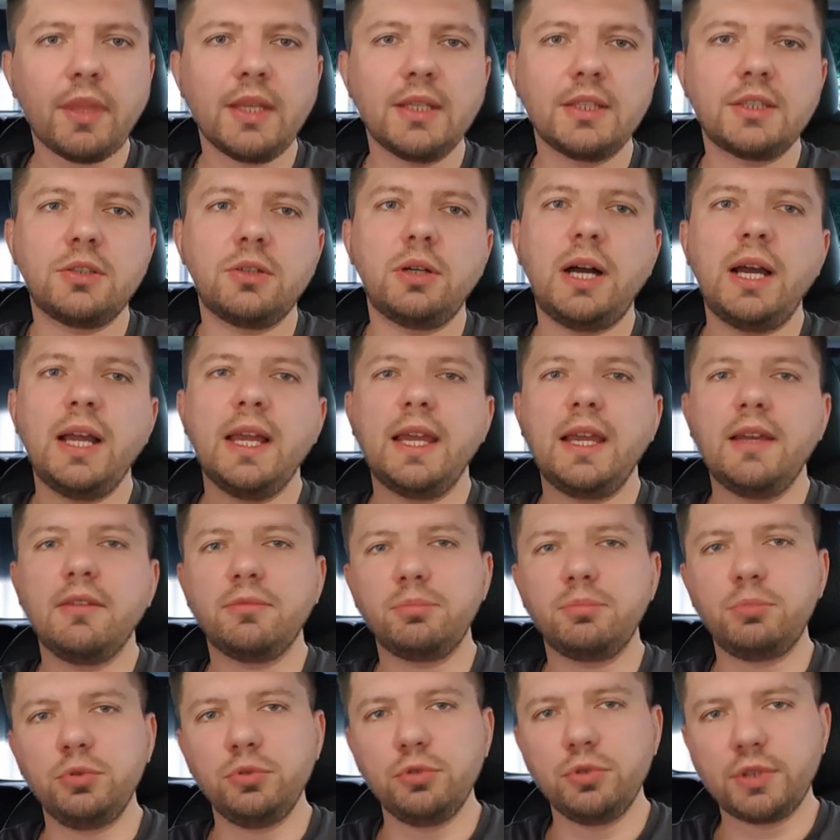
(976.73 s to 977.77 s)
So I
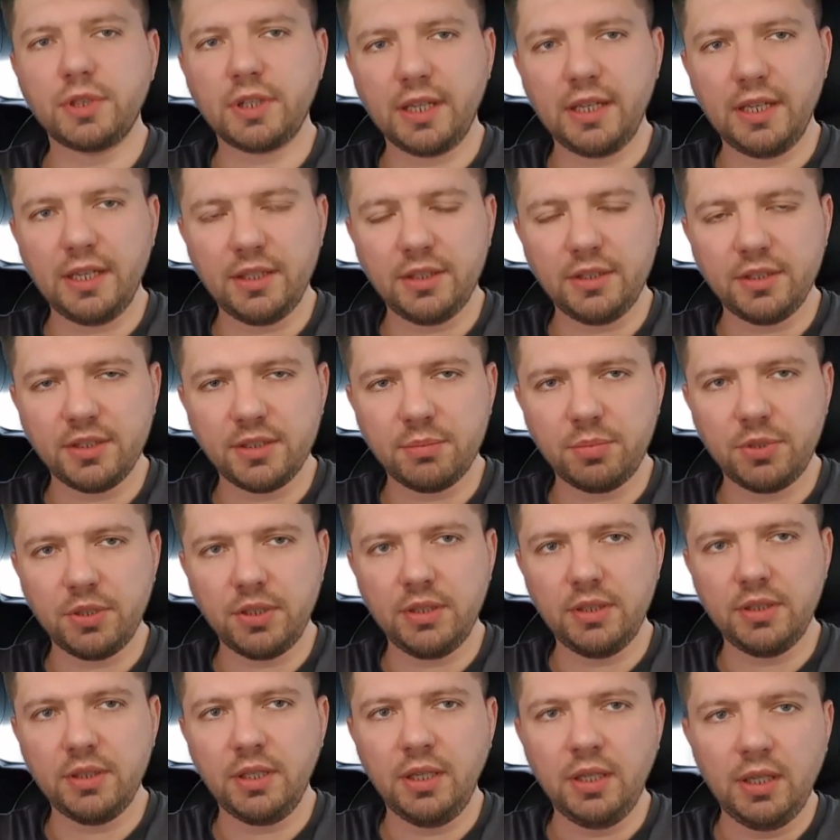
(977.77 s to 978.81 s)
have pushed again the
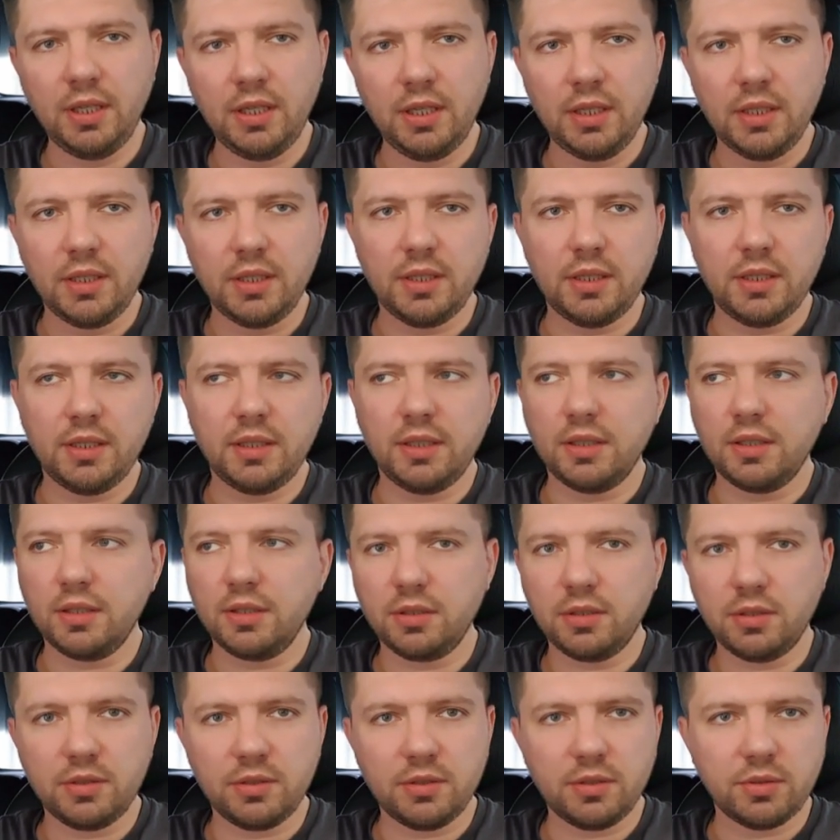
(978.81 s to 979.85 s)
speed
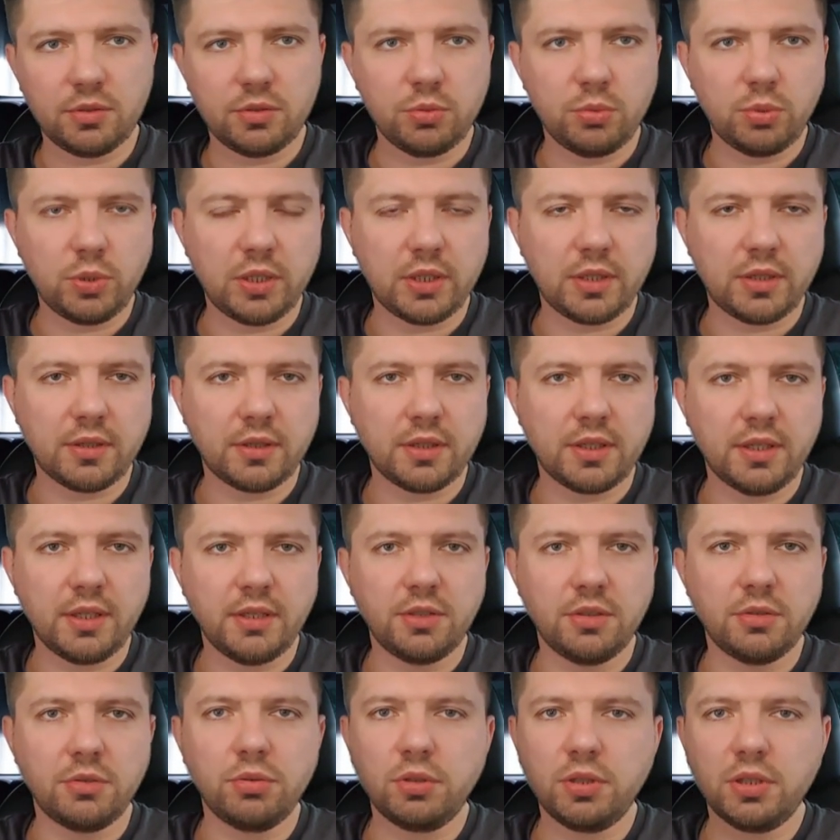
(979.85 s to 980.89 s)
to
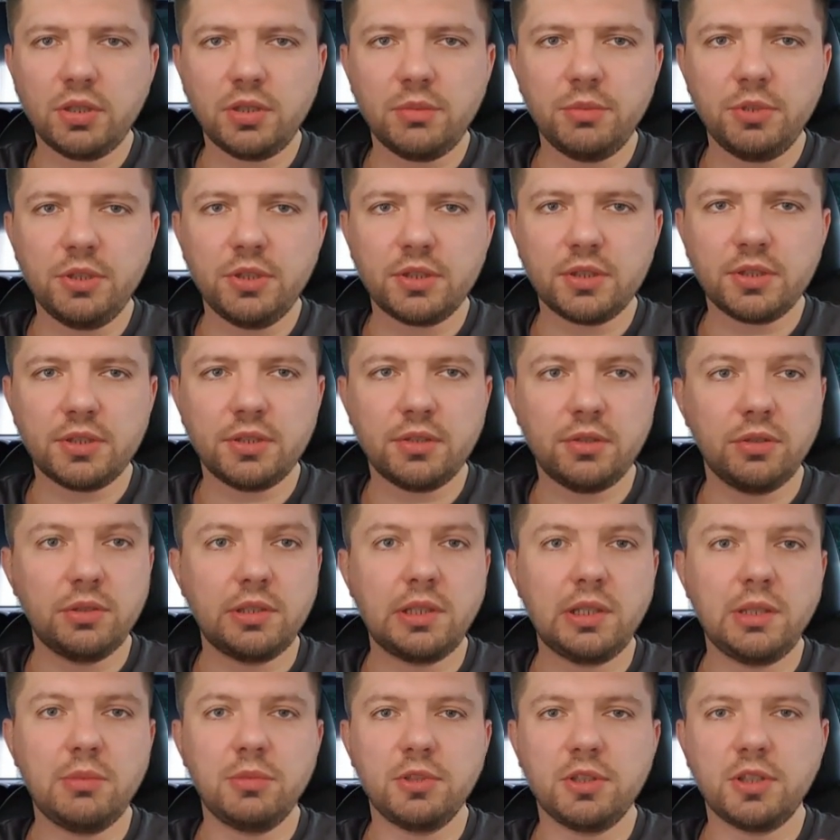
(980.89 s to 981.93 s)
182 kilometers on
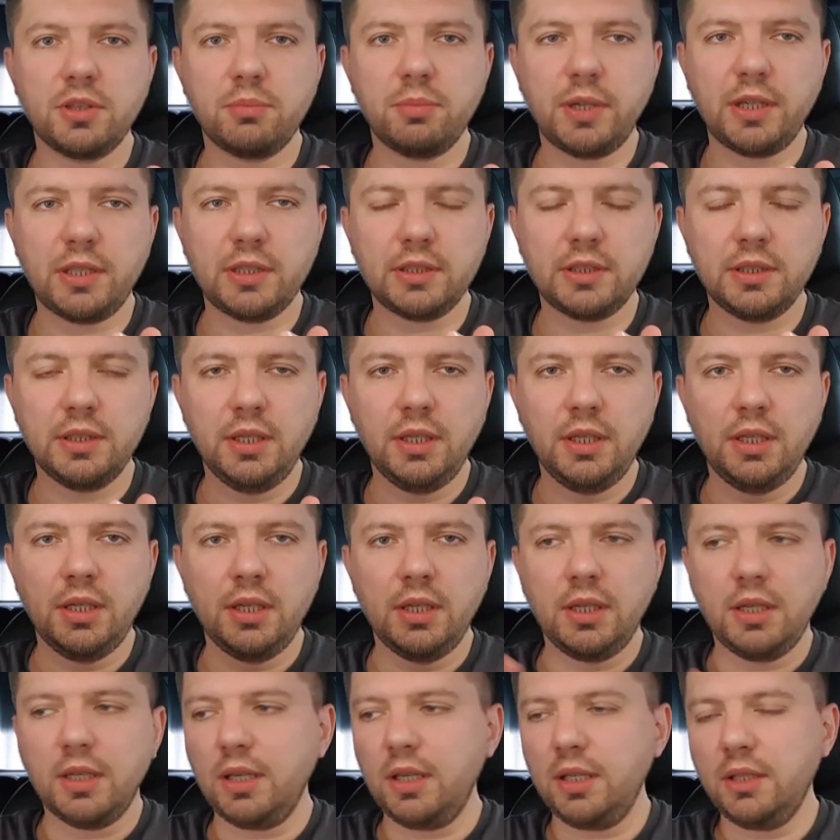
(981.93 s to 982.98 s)
unlimited path,
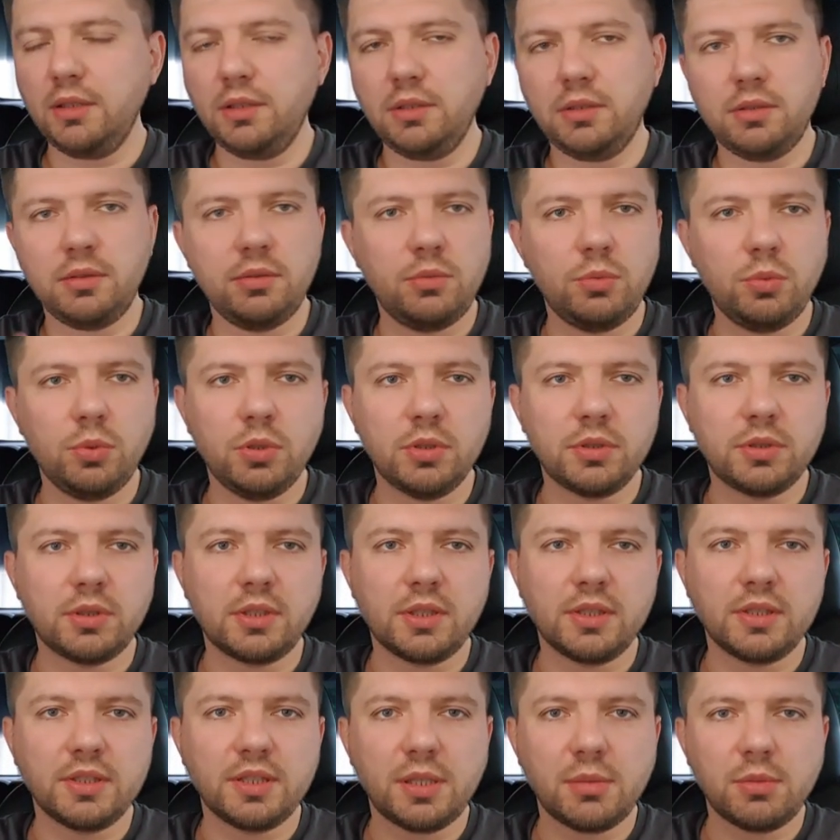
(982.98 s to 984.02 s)
and
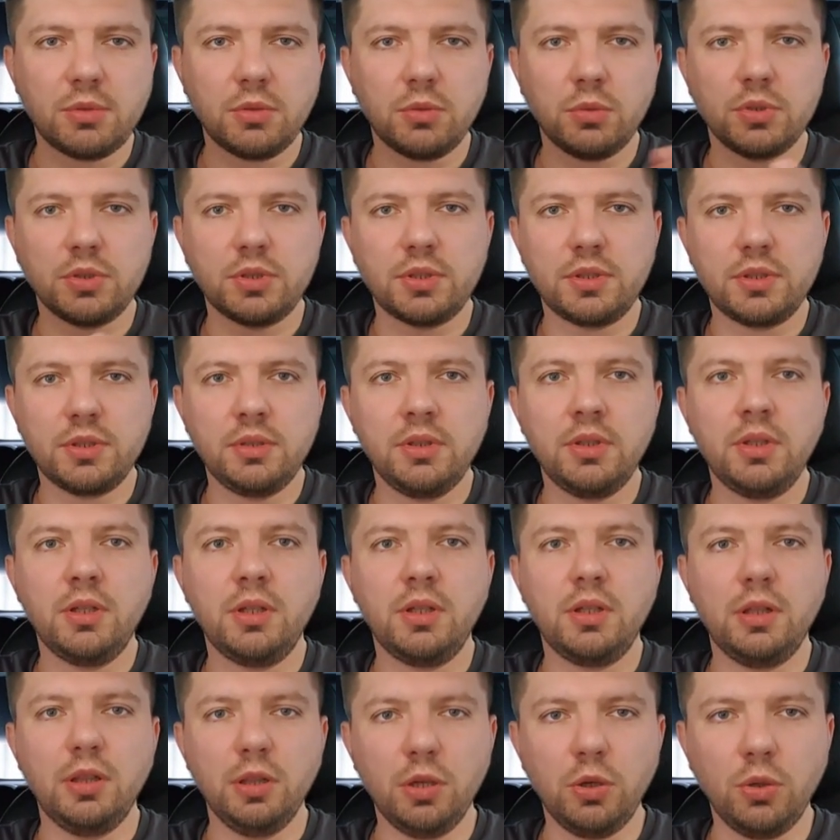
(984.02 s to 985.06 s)
consumption was still
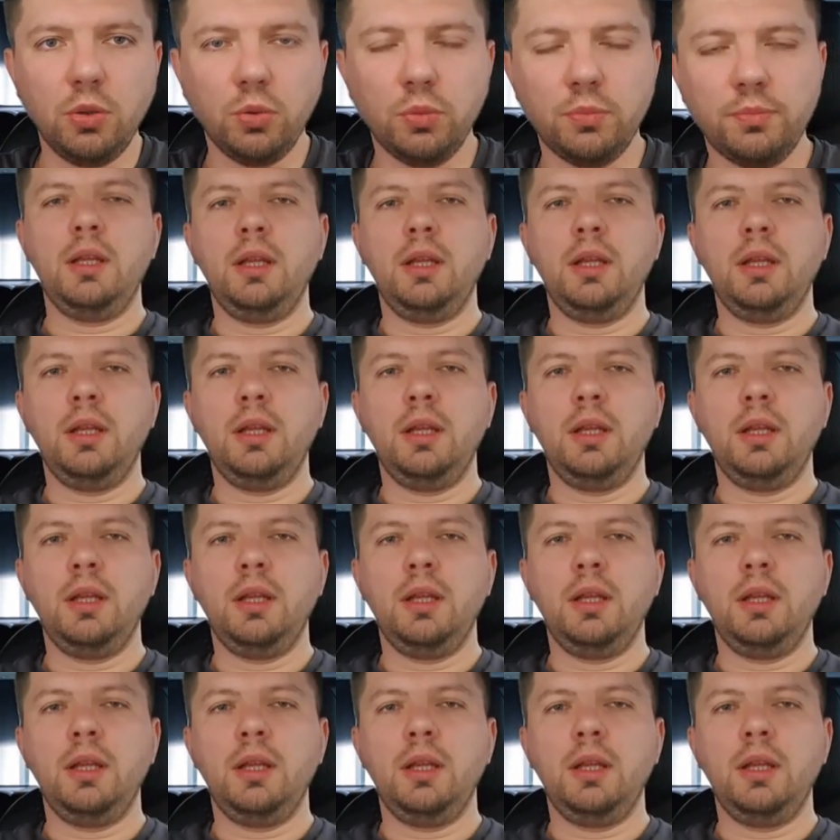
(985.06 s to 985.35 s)
low.